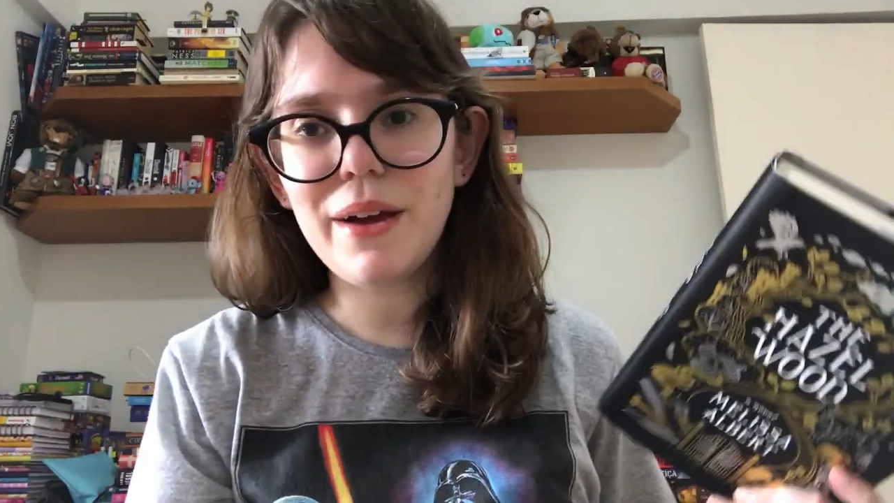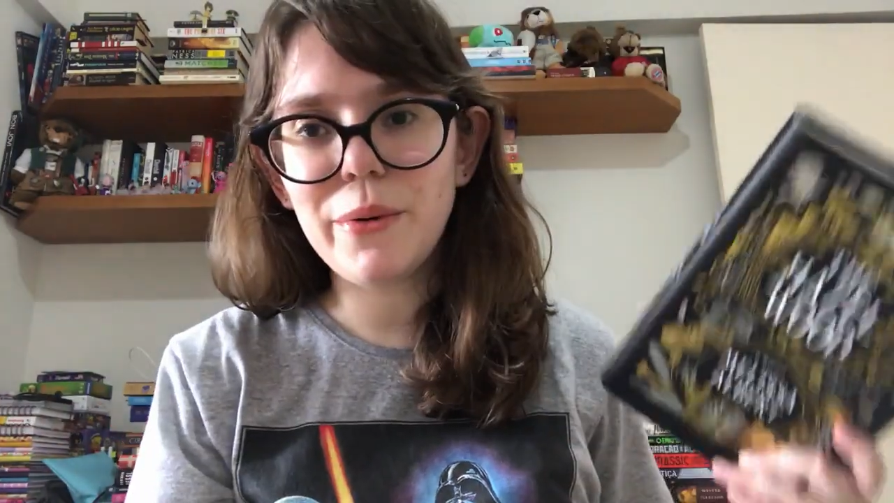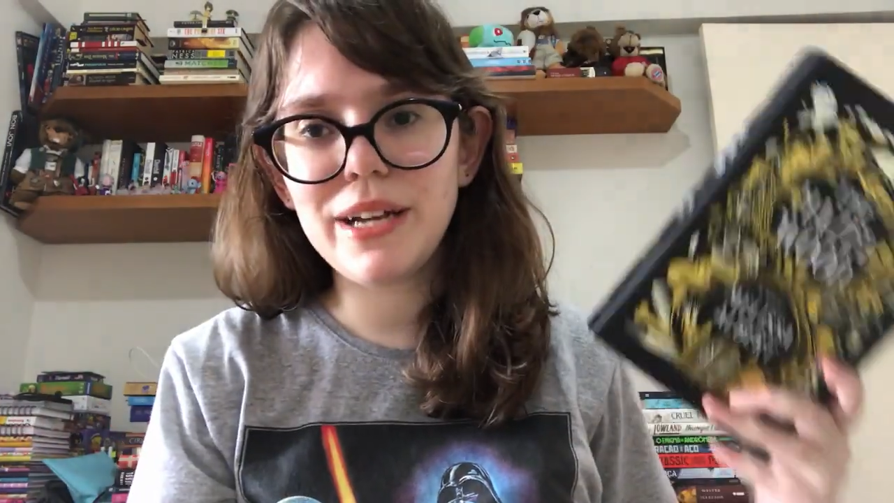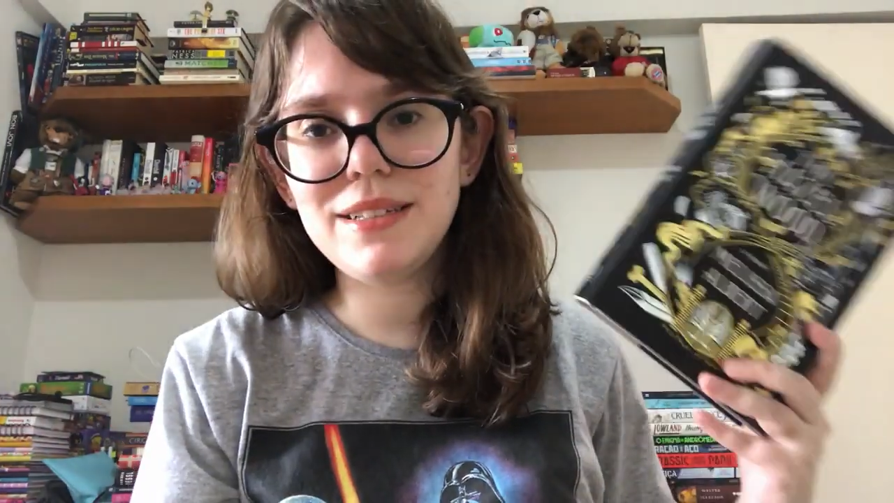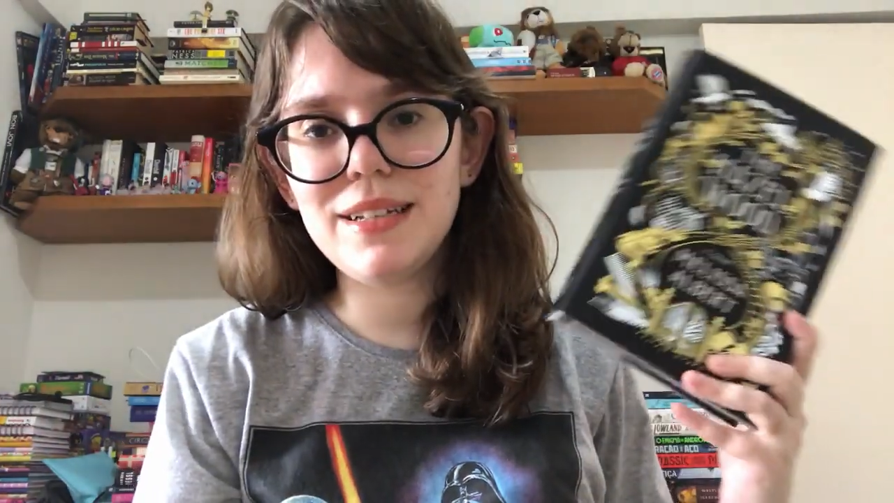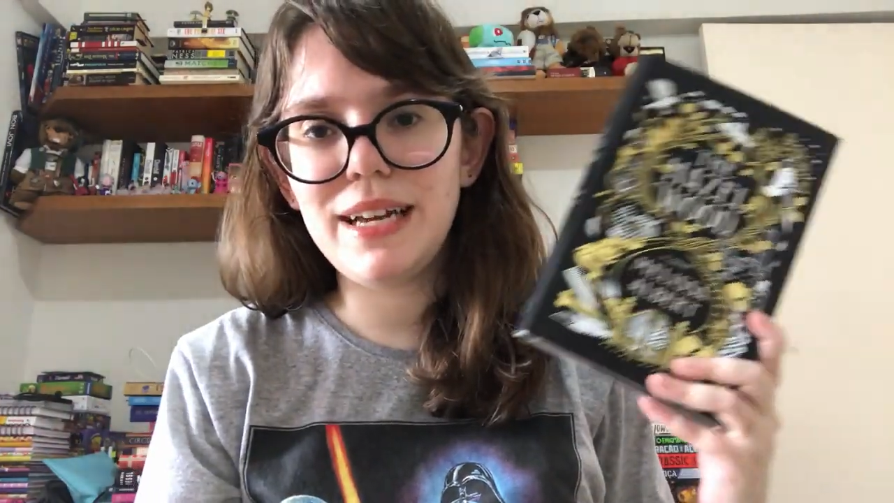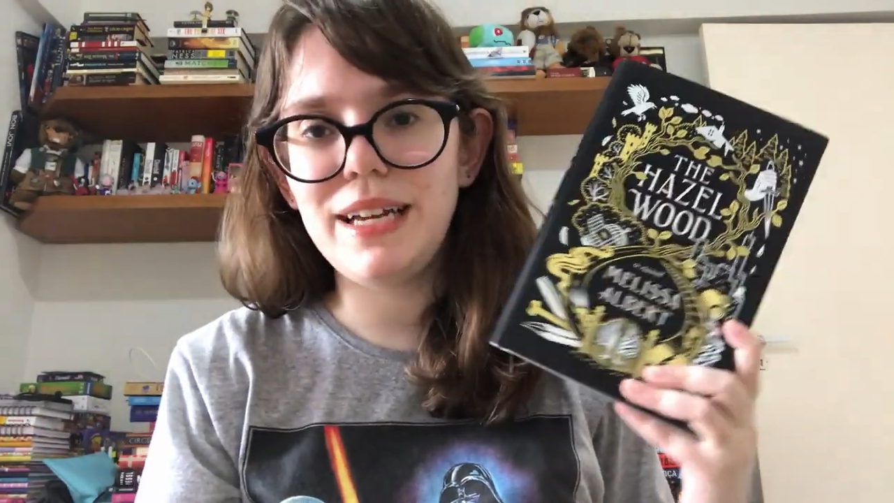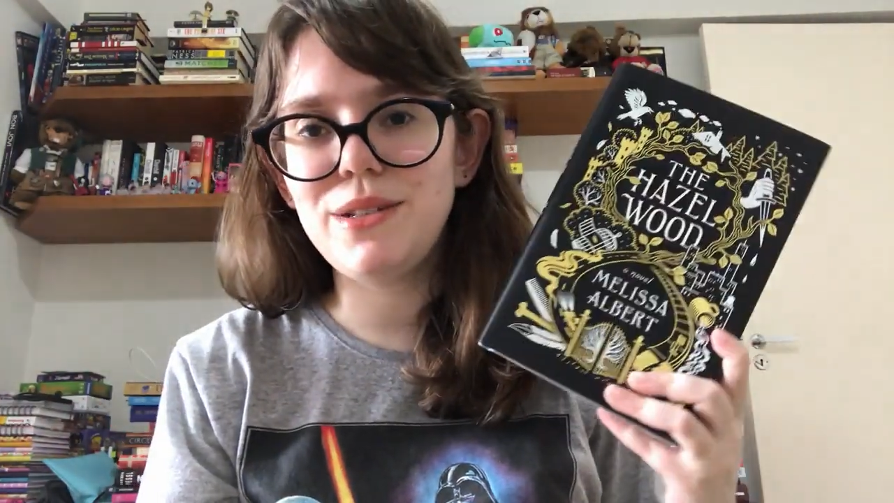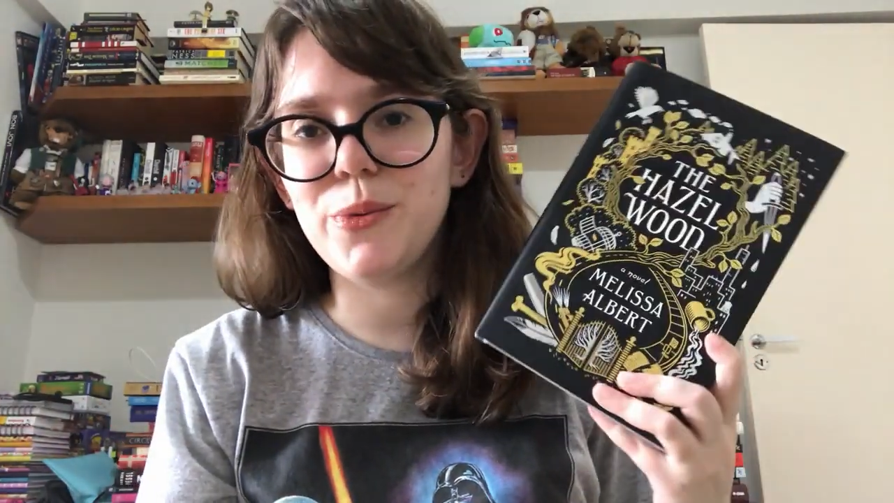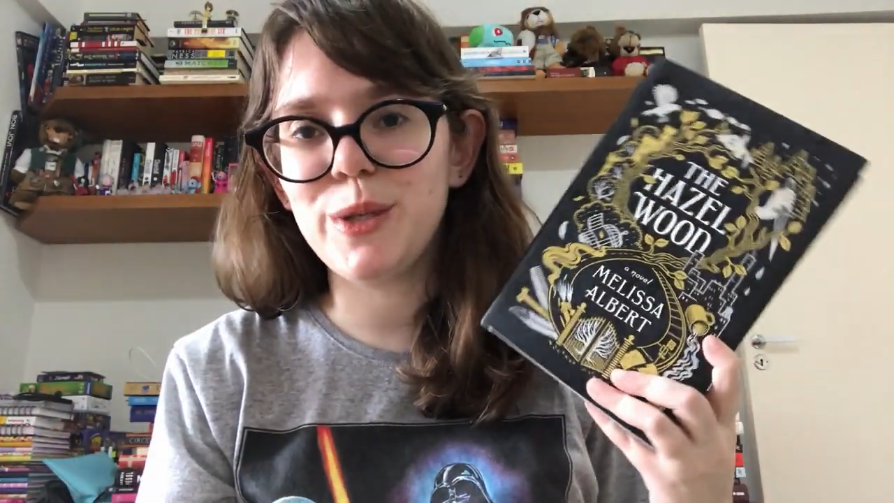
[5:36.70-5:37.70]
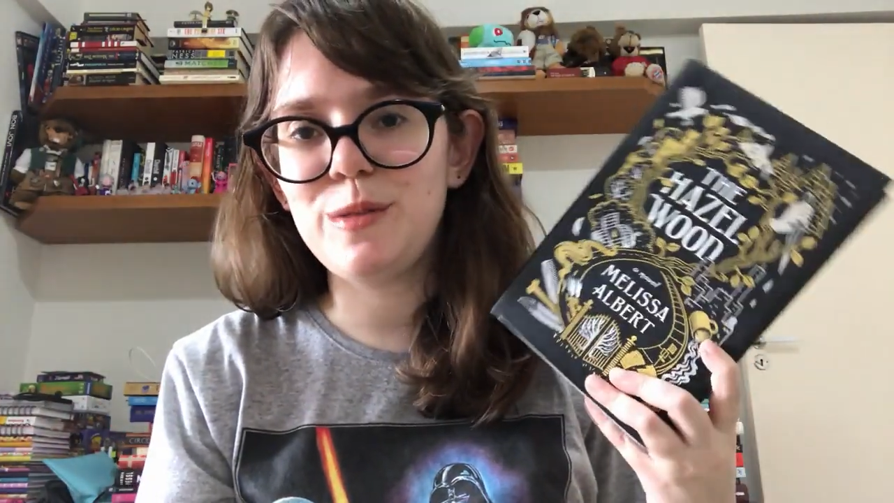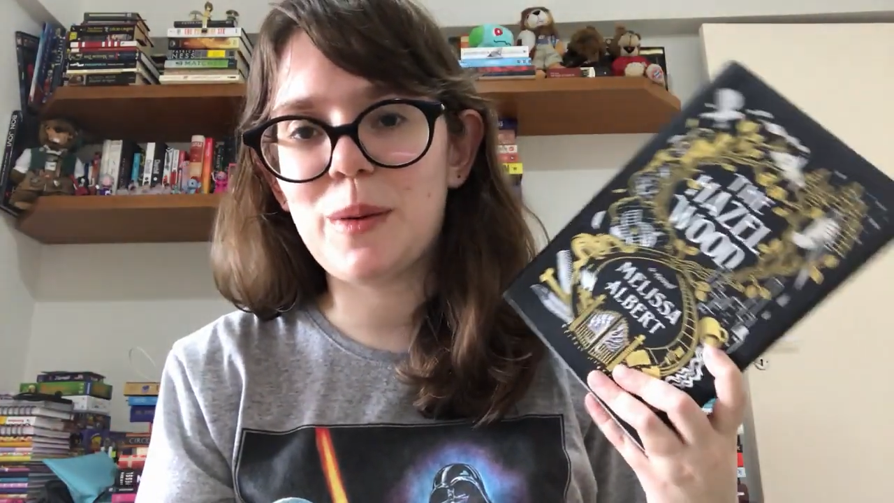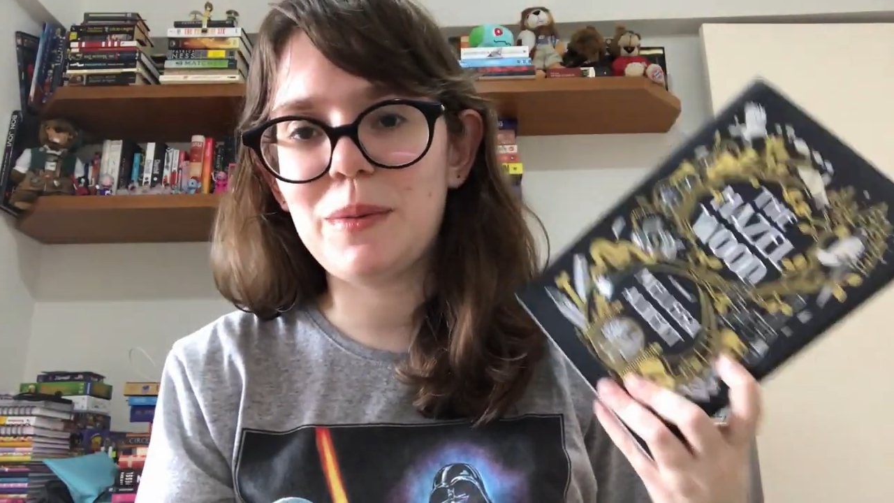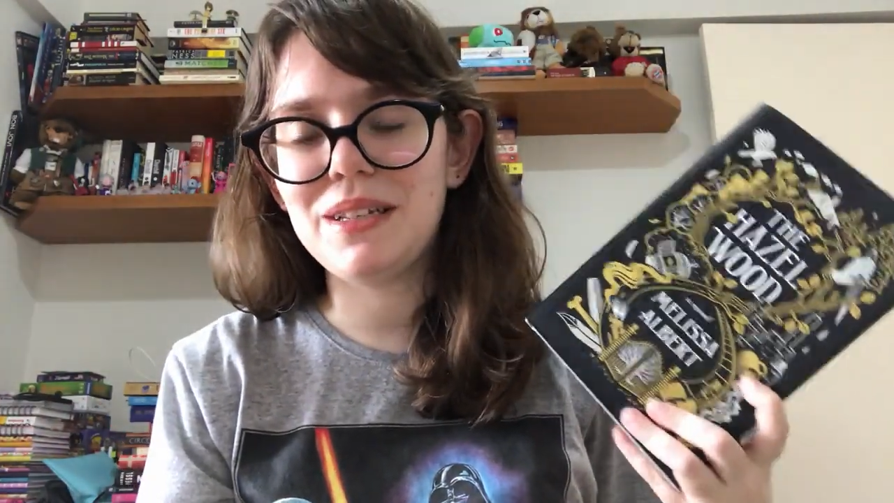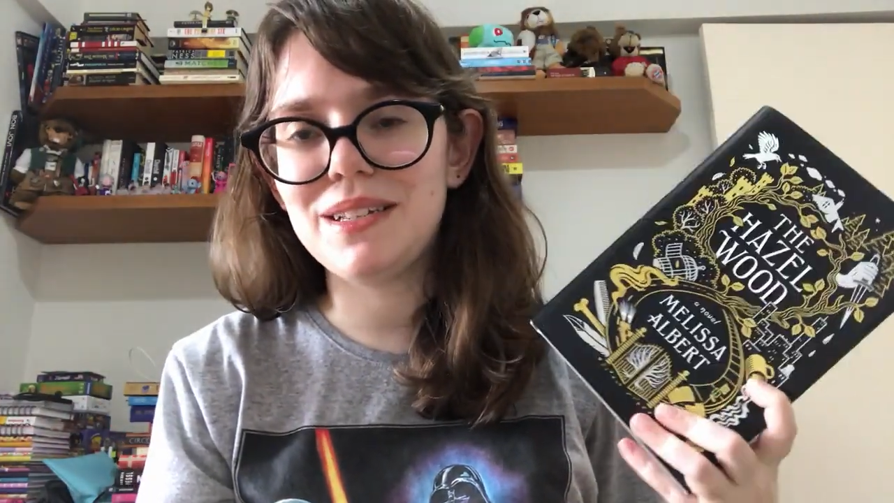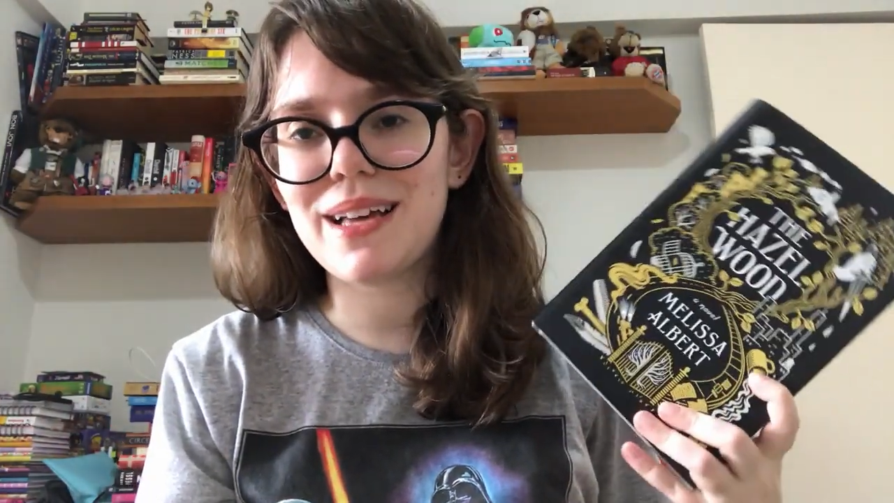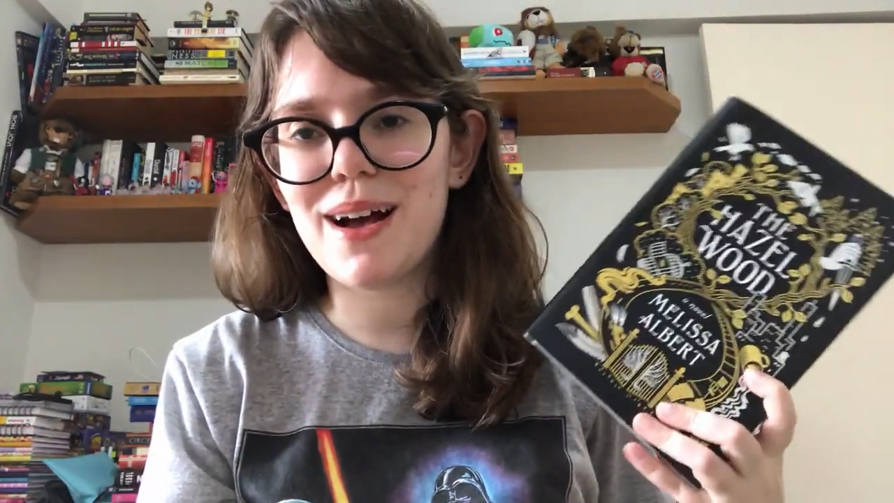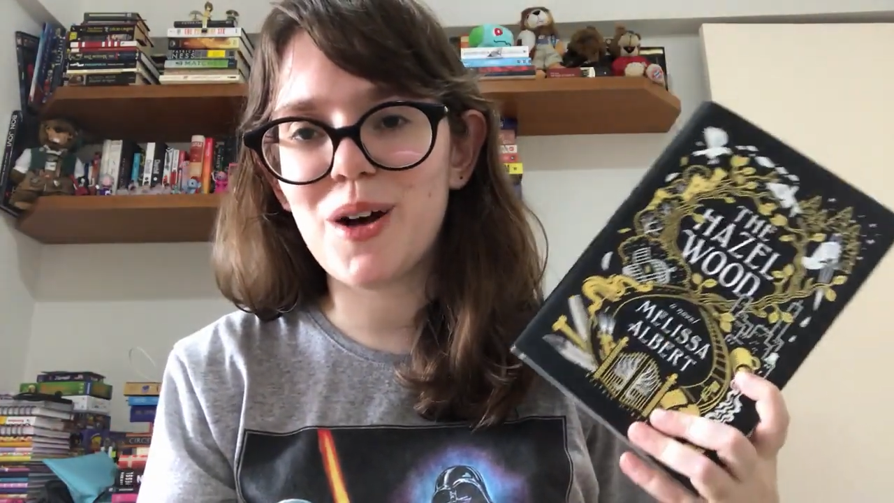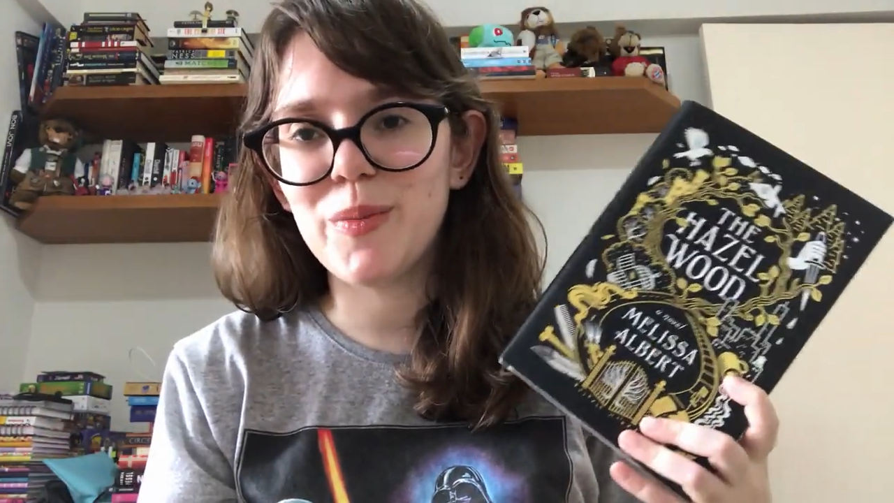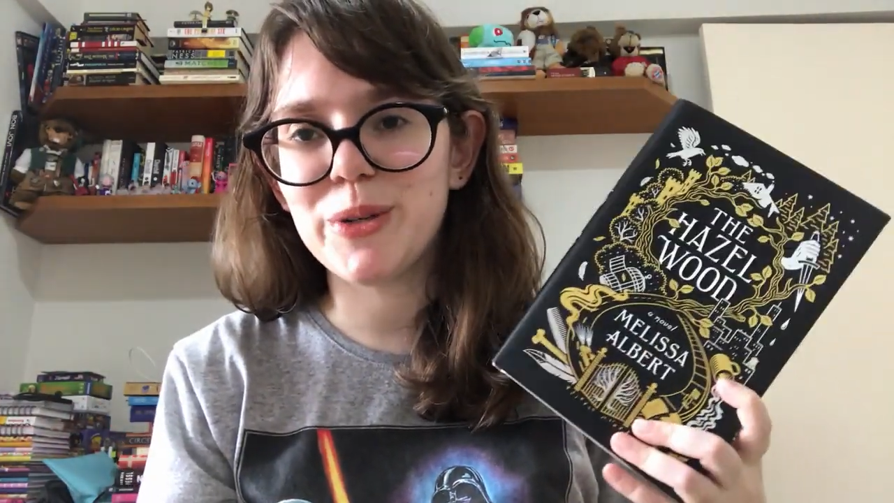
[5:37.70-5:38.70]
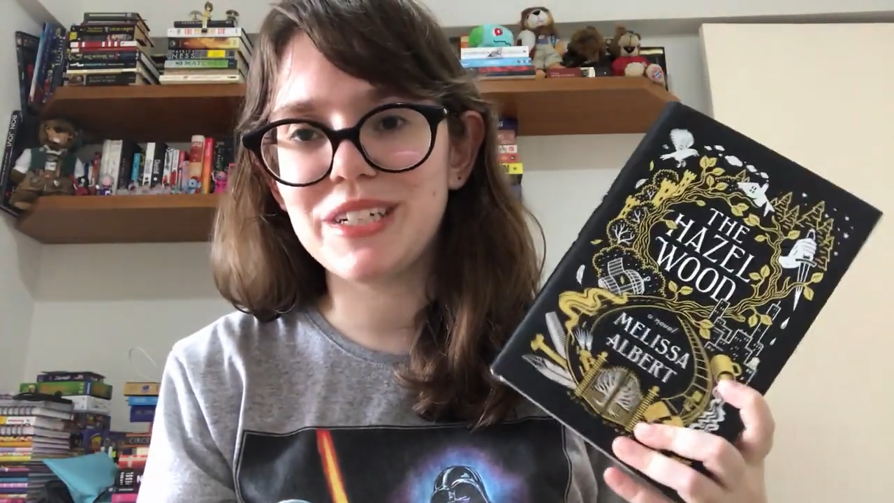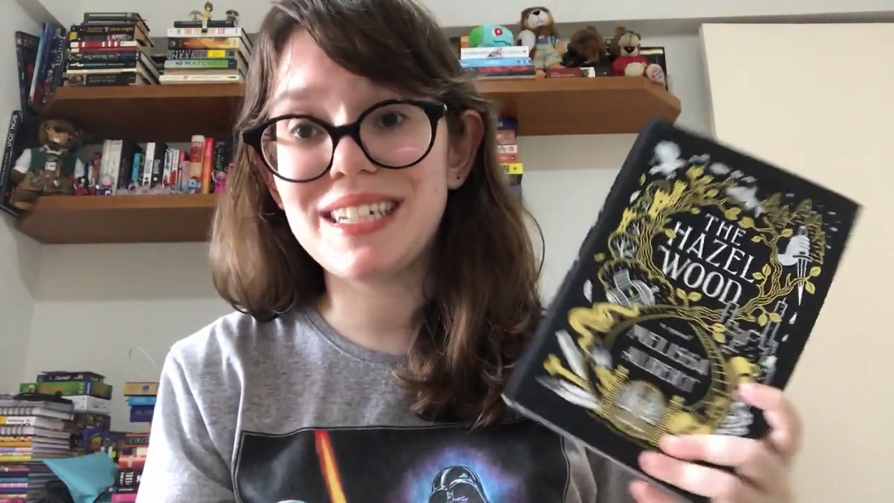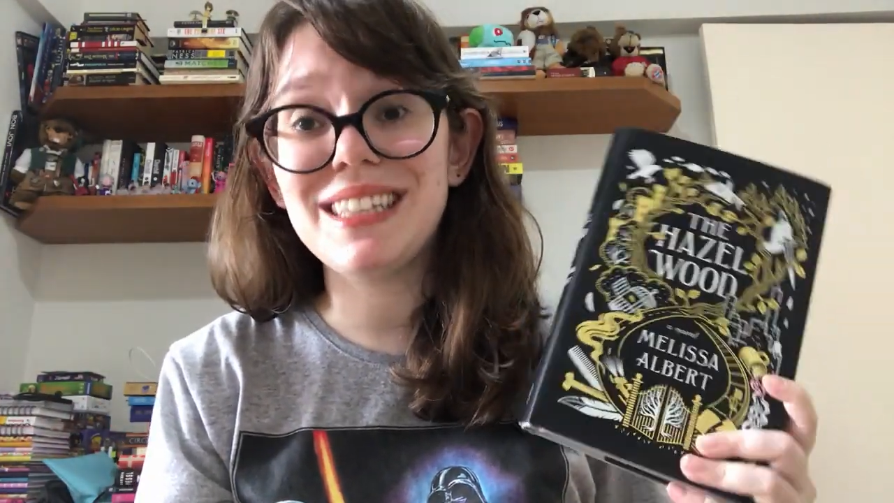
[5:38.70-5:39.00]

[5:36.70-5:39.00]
I read The Hazelwoods by Melissa Albert,